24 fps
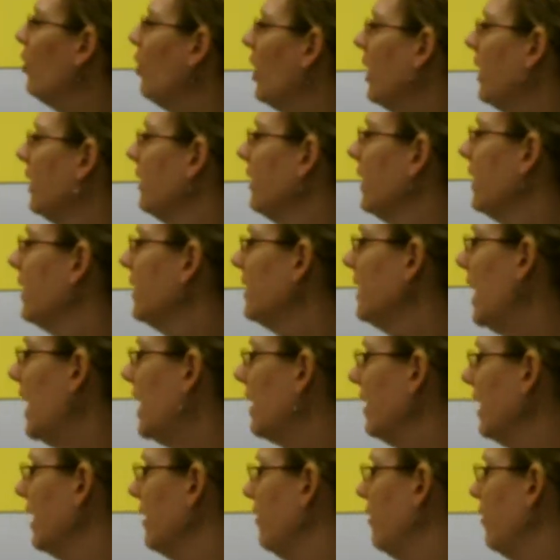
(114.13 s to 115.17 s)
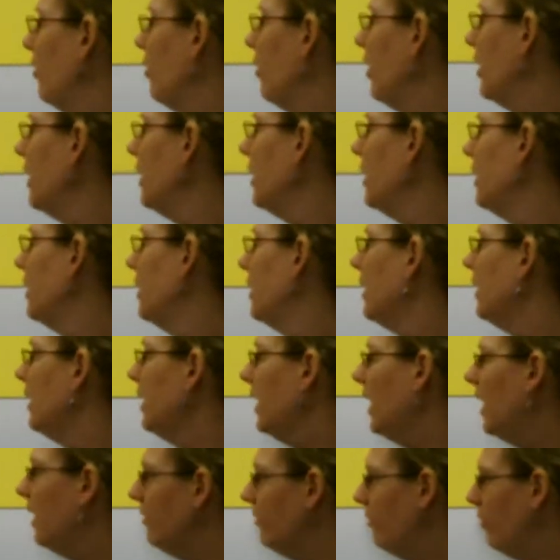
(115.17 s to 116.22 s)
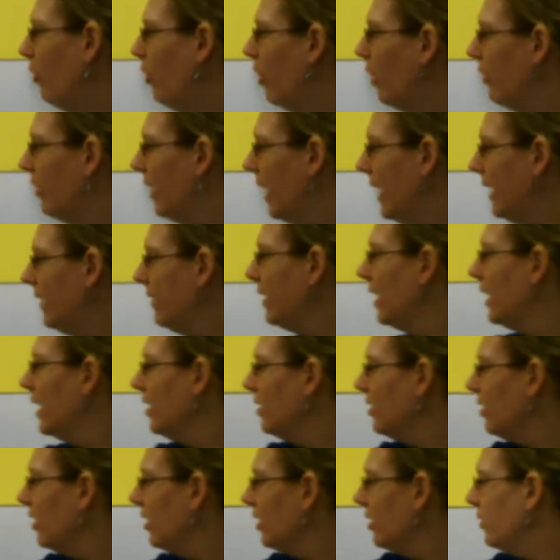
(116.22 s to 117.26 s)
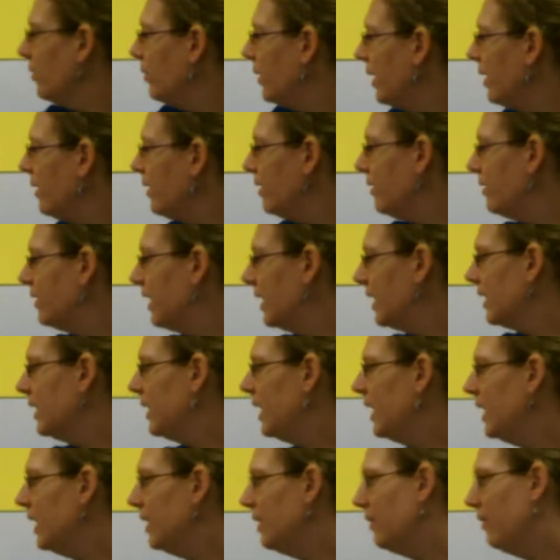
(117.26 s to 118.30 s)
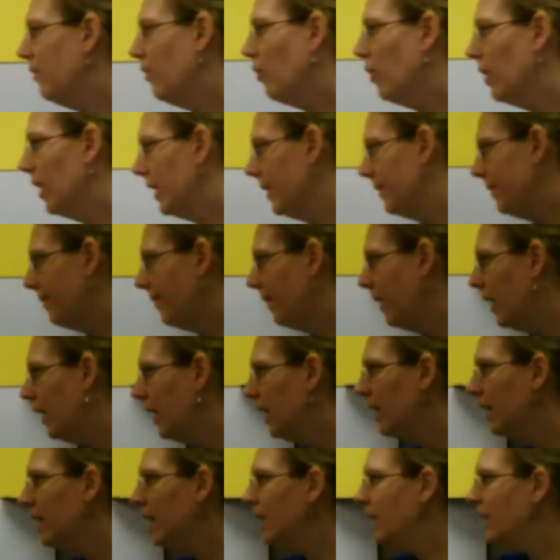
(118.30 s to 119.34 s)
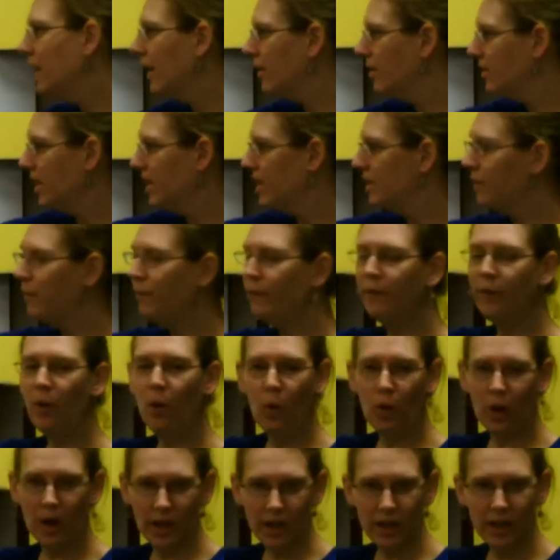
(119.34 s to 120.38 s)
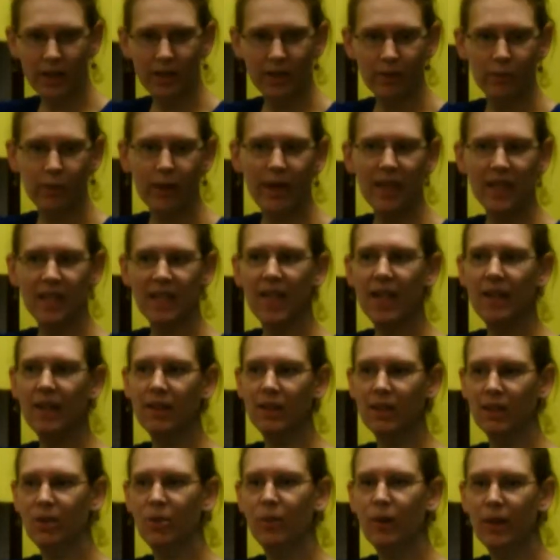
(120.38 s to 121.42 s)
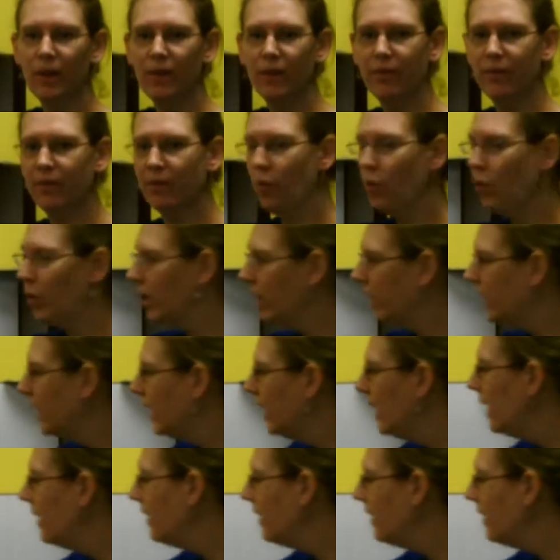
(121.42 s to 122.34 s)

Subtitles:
4, exactly. 4 and 4, right? So the square root of 16 is 4. Now since 4, we can take the square root of 4,